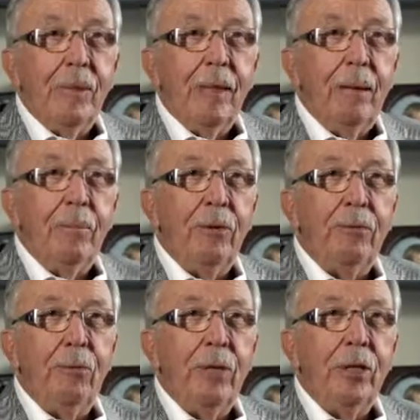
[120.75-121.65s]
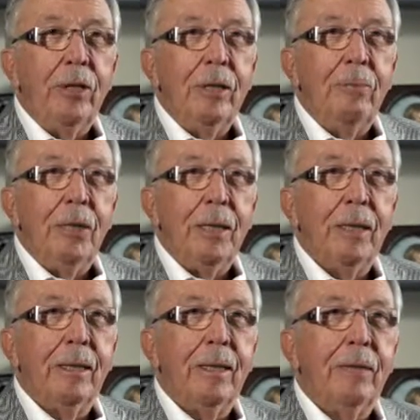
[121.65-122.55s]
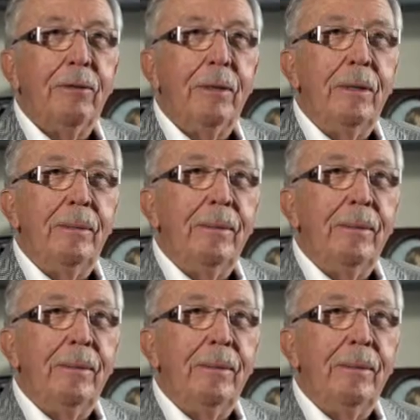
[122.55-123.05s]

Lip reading: come to fruition and be successful.